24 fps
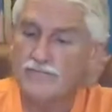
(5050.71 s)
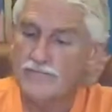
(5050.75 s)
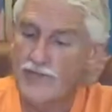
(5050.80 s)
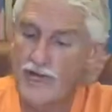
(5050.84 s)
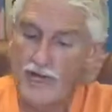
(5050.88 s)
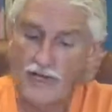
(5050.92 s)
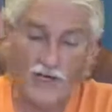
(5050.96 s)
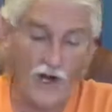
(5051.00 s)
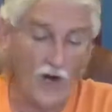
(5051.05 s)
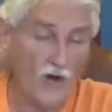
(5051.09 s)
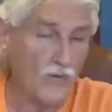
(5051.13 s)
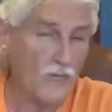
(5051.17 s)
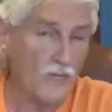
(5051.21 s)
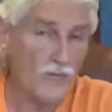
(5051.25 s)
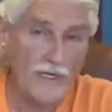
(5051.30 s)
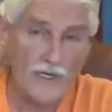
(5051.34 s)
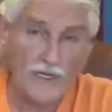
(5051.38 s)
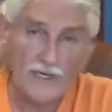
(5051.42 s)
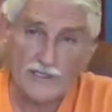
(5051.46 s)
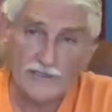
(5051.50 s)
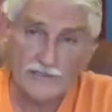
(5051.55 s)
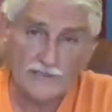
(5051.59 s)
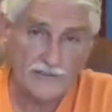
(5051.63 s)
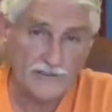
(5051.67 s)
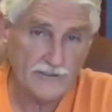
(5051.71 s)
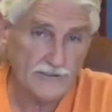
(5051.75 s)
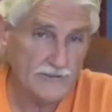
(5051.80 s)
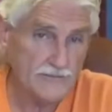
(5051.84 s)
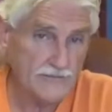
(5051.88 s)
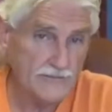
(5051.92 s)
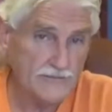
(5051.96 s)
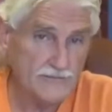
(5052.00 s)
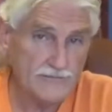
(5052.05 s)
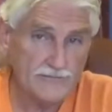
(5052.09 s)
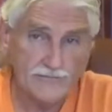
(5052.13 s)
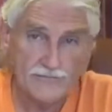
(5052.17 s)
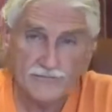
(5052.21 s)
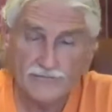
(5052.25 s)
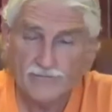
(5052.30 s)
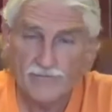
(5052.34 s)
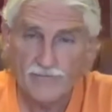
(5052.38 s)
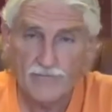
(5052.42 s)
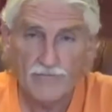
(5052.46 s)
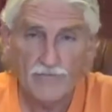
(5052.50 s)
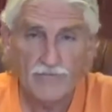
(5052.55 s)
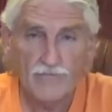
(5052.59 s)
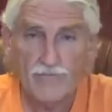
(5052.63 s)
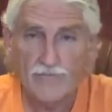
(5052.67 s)
They don't mix.
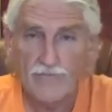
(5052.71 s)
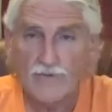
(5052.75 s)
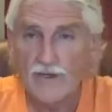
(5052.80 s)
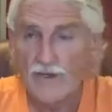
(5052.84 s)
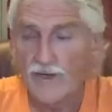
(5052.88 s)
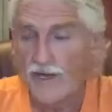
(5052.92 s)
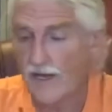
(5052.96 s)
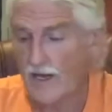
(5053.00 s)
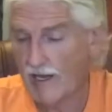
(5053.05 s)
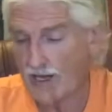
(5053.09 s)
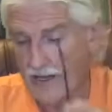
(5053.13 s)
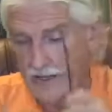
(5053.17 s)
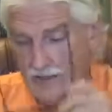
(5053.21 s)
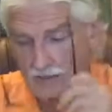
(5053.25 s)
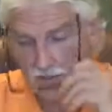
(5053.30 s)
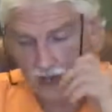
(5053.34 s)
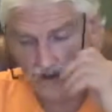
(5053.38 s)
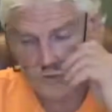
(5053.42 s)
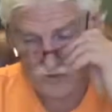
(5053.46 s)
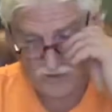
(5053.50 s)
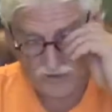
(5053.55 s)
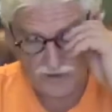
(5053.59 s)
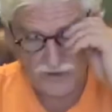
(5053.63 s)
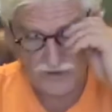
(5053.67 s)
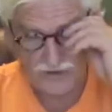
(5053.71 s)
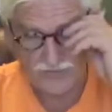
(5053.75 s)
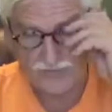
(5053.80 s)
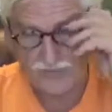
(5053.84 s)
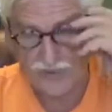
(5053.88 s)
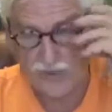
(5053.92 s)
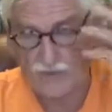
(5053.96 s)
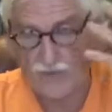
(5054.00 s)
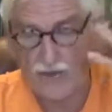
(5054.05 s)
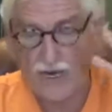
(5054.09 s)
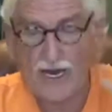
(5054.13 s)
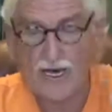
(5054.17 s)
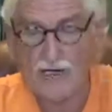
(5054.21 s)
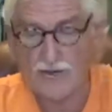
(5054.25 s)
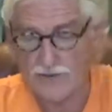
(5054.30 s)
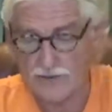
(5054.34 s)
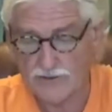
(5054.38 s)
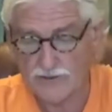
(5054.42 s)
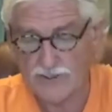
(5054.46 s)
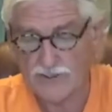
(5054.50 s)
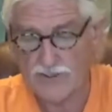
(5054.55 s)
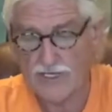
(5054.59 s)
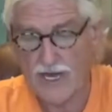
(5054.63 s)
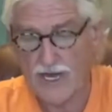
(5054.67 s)
And of course, if your
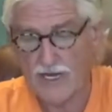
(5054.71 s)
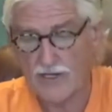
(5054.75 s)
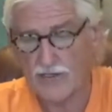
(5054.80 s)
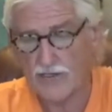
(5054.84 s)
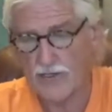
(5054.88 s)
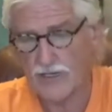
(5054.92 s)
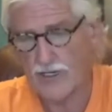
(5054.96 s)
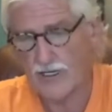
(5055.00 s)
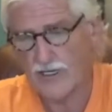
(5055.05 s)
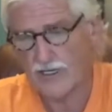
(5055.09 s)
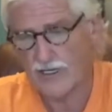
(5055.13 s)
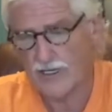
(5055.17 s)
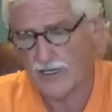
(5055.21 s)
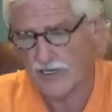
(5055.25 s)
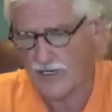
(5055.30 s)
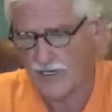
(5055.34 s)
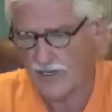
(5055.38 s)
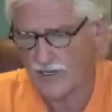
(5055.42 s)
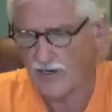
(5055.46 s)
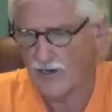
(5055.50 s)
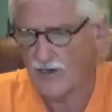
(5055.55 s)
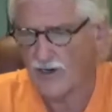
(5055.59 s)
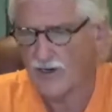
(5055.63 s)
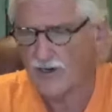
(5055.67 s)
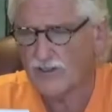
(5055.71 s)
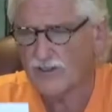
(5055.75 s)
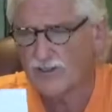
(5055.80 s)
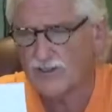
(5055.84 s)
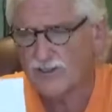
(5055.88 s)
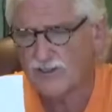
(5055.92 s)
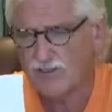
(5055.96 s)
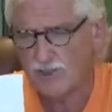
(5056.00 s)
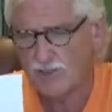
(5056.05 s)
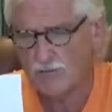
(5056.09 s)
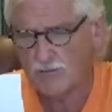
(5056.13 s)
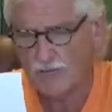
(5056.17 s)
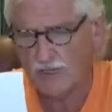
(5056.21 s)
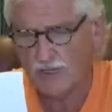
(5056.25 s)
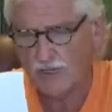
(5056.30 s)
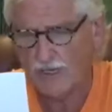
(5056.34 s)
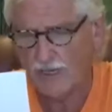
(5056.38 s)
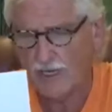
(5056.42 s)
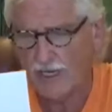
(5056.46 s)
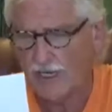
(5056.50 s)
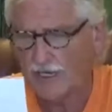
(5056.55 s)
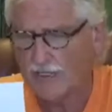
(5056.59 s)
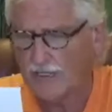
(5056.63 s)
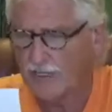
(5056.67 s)
pancreas are down, you're going to get, oh, she sent me
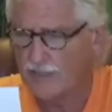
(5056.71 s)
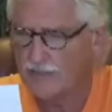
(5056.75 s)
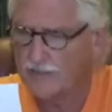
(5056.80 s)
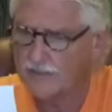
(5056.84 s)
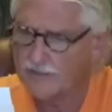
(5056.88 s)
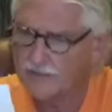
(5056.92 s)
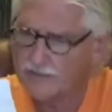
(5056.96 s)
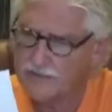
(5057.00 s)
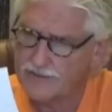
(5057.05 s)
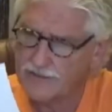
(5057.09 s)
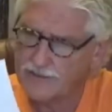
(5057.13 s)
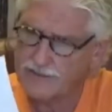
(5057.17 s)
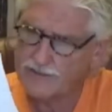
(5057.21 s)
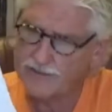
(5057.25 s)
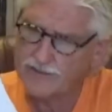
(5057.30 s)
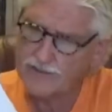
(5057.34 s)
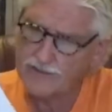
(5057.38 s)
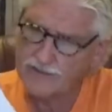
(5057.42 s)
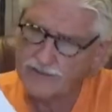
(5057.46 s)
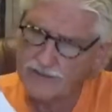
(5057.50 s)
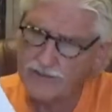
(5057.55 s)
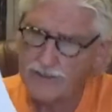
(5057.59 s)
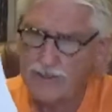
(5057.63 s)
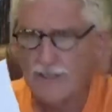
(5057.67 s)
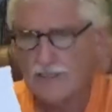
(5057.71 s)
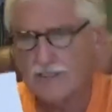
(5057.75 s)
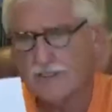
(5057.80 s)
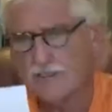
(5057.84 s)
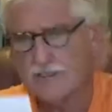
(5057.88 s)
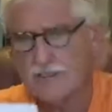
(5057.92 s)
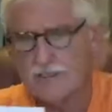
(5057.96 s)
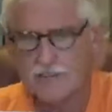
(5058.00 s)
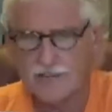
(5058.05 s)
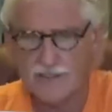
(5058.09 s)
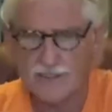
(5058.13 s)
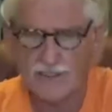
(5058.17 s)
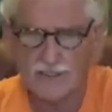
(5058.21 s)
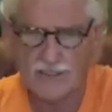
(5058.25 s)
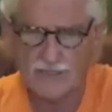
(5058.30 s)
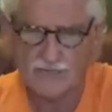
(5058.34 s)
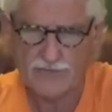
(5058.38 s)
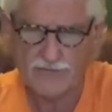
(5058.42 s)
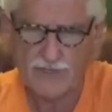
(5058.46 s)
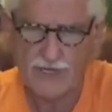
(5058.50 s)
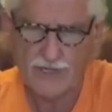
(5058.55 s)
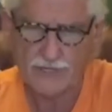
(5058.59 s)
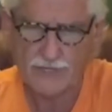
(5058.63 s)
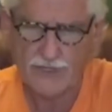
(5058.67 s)
an eye. Now this is this a
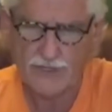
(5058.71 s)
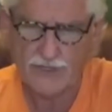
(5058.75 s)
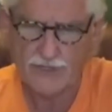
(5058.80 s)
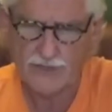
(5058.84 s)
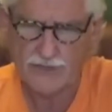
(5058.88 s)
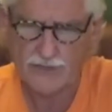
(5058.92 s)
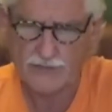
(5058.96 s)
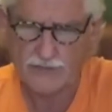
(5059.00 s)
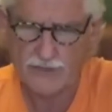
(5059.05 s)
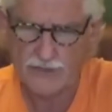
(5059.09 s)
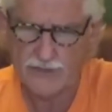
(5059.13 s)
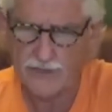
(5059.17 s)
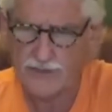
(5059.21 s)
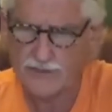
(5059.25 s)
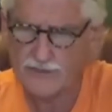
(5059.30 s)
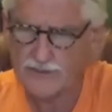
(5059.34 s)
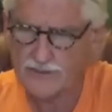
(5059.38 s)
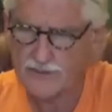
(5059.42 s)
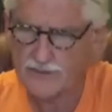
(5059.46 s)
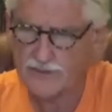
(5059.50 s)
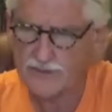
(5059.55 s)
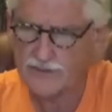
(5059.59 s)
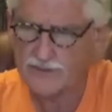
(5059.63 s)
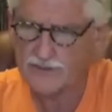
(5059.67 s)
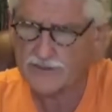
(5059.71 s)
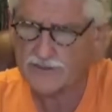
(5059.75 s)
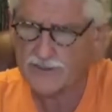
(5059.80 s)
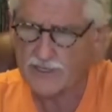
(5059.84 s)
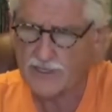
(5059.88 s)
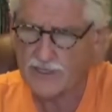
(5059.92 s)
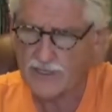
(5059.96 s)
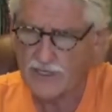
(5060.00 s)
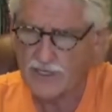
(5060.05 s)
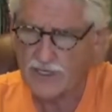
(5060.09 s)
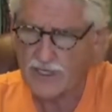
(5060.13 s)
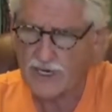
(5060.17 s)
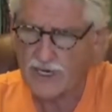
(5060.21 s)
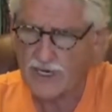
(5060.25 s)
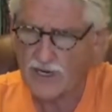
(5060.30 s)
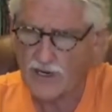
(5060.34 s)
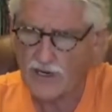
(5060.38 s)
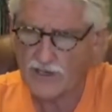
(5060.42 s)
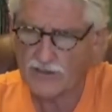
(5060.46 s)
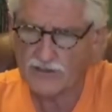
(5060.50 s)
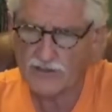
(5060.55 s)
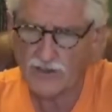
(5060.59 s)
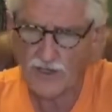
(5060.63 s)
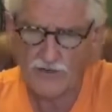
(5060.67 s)
left eye, my dear one? Yes, it is. I
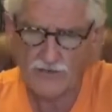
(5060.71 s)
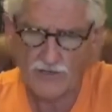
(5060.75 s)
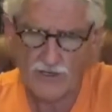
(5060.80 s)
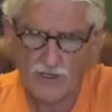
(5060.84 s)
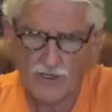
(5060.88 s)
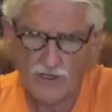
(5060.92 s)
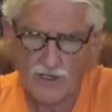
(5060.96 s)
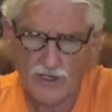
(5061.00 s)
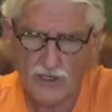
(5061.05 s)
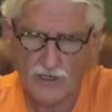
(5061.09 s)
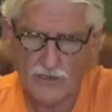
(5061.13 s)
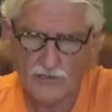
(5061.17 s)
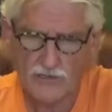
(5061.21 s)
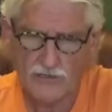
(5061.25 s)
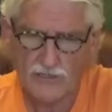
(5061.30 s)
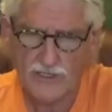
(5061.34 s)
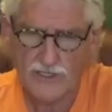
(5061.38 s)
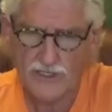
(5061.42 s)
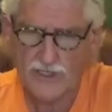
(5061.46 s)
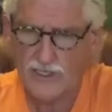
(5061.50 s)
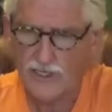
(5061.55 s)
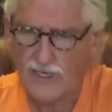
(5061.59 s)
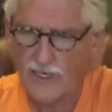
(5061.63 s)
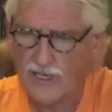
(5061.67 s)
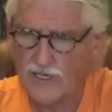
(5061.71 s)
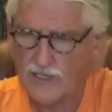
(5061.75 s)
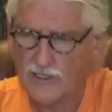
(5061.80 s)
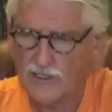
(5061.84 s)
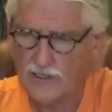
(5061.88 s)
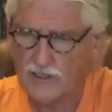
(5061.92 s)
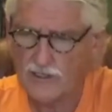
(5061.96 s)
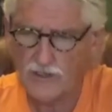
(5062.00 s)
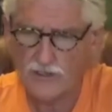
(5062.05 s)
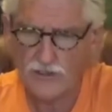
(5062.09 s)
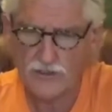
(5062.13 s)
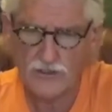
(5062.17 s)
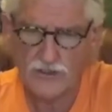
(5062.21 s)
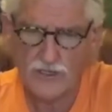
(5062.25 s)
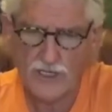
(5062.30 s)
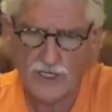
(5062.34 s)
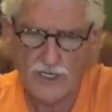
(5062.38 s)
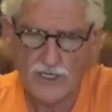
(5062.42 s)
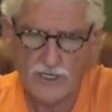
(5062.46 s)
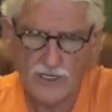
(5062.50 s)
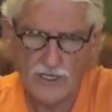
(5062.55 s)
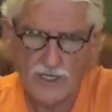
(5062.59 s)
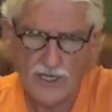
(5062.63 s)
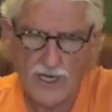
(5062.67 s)
also have enclosed a
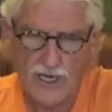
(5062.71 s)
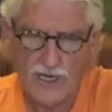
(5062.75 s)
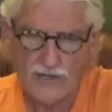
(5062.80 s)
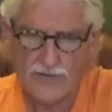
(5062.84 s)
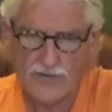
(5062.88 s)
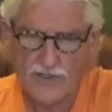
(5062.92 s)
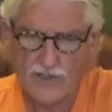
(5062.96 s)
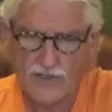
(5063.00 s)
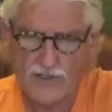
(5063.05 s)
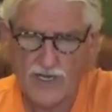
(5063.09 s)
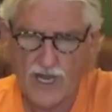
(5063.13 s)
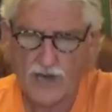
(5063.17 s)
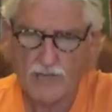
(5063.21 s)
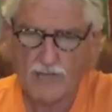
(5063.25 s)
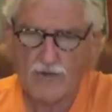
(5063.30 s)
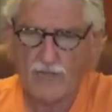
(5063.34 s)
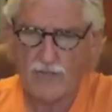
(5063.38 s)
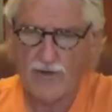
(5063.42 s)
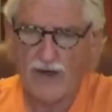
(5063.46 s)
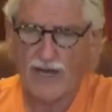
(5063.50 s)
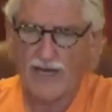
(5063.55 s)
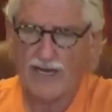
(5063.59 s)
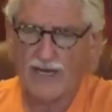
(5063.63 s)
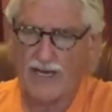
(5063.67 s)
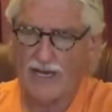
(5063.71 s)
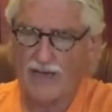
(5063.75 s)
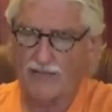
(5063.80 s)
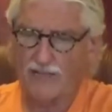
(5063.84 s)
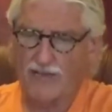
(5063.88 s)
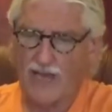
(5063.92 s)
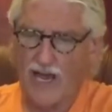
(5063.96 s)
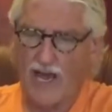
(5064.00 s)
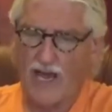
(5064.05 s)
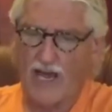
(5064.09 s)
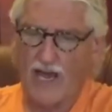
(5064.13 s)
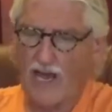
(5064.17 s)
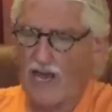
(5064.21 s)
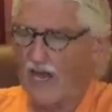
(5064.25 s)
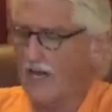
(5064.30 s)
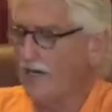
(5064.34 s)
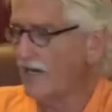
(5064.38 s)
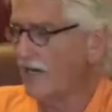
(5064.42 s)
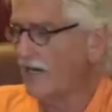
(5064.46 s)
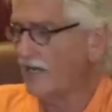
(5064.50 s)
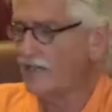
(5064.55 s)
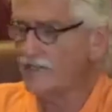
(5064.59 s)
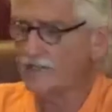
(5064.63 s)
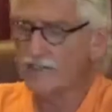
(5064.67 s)
lacuna at the top of my left eye. I'd
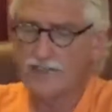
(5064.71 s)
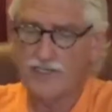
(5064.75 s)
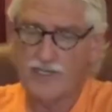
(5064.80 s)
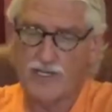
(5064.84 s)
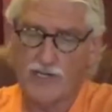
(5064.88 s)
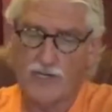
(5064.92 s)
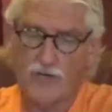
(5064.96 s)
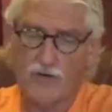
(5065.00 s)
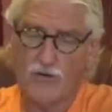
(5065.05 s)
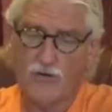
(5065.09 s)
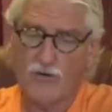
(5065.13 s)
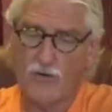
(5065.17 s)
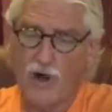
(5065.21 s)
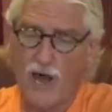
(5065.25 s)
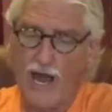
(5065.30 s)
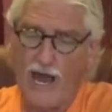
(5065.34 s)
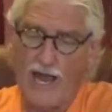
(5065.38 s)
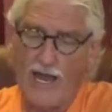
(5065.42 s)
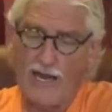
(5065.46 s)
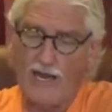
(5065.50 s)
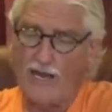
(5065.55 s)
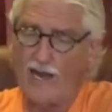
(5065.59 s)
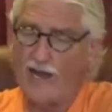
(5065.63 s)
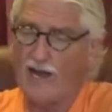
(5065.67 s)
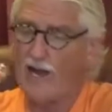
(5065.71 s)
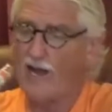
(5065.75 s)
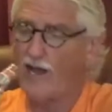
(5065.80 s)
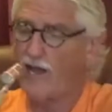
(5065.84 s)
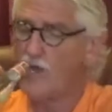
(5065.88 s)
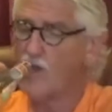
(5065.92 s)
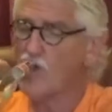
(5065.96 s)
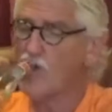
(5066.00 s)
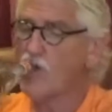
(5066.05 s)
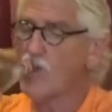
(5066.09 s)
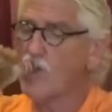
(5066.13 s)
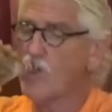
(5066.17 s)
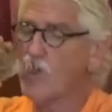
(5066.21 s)
like to see your right eye,